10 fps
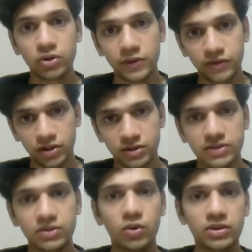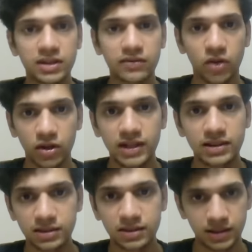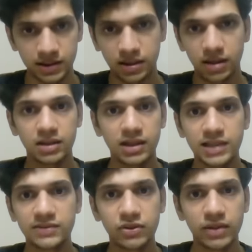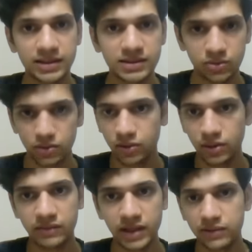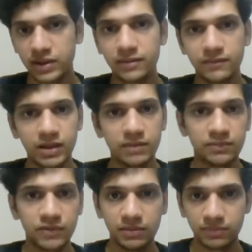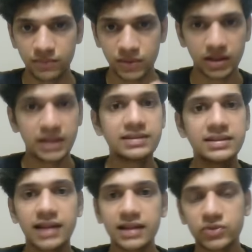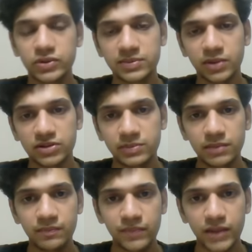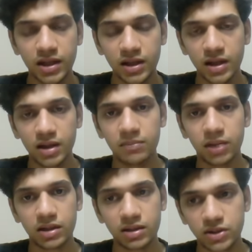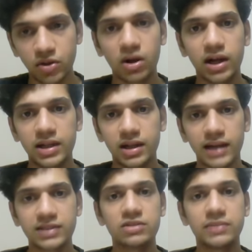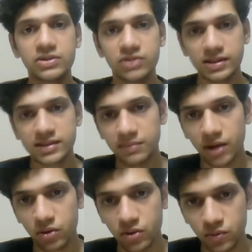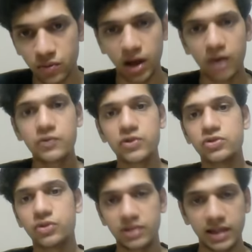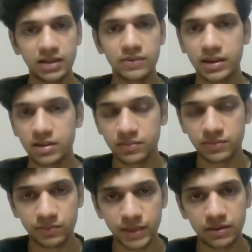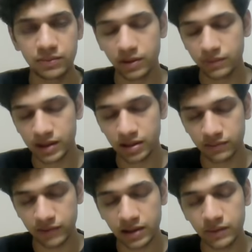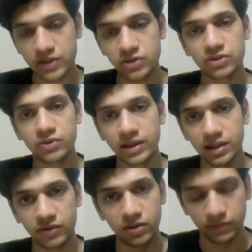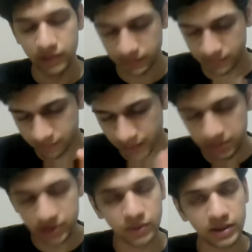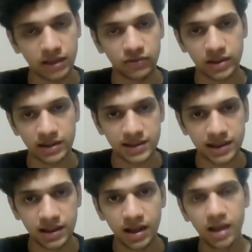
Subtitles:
to do if your scores are falling in the current last few days. So in fact, we'll release these as soon as possible. But your idea has to be just about how you should think, whether when a question is going tough or when a paper is going tough or easy.